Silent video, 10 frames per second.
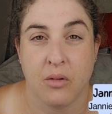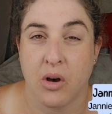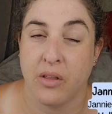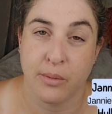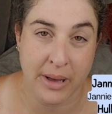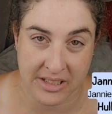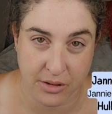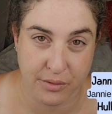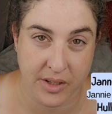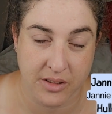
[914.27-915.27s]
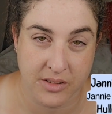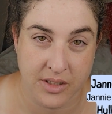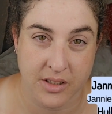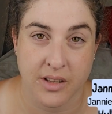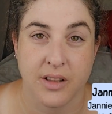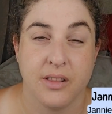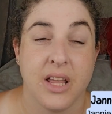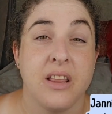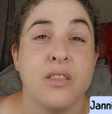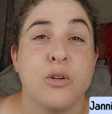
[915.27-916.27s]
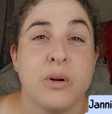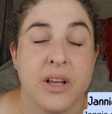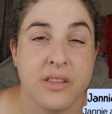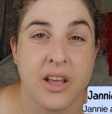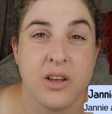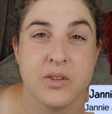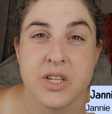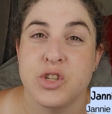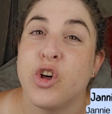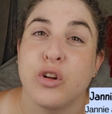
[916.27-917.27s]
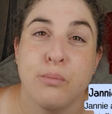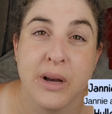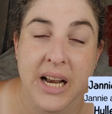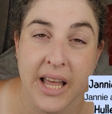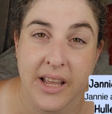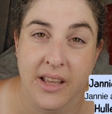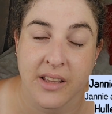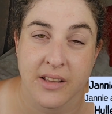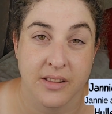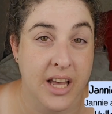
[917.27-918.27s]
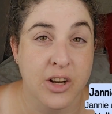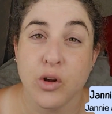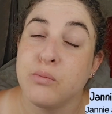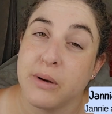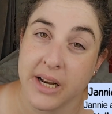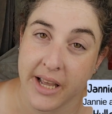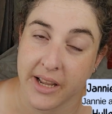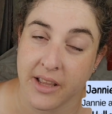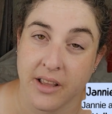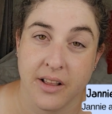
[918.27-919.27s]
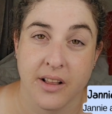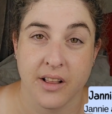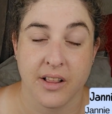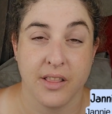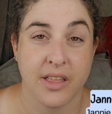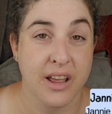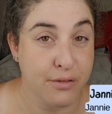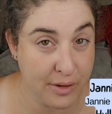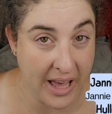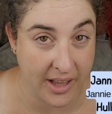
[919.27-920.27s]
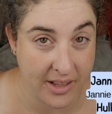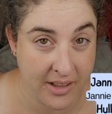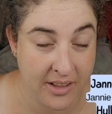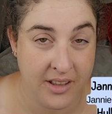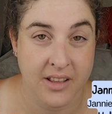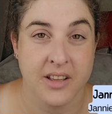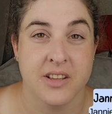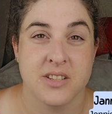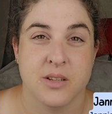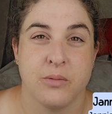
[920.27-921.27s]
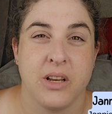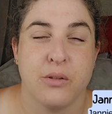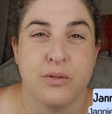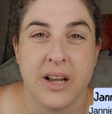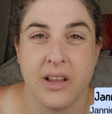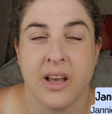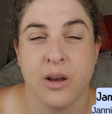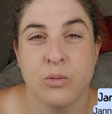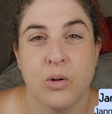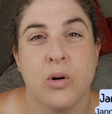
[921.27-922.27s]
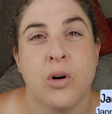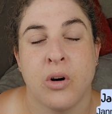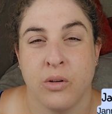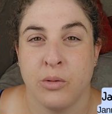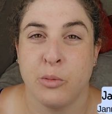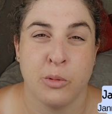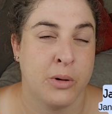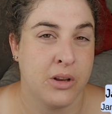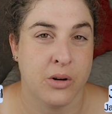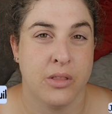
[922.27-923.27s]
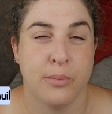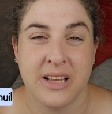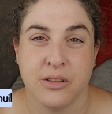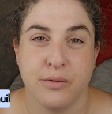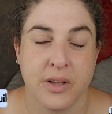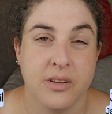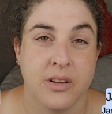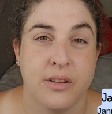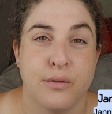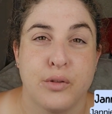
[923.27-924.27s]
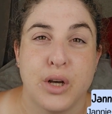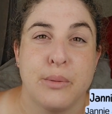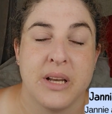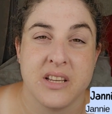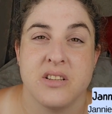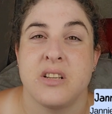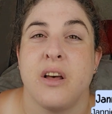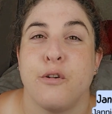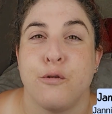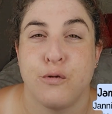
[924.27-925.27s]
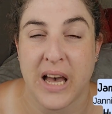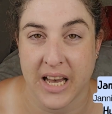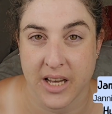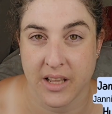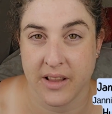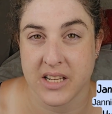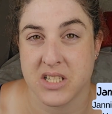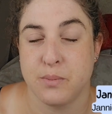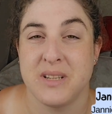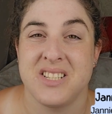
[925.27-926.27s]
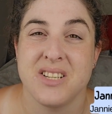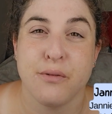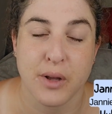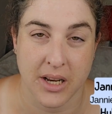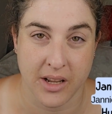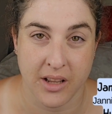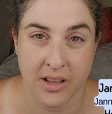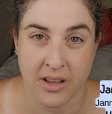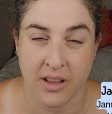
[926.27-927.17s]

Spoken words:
on the battlefield, then the word they use is not beklei. They don't beklei. They veg. So when you're fighting a war or when you're on the battlefield, the verb is veg. And that's specifically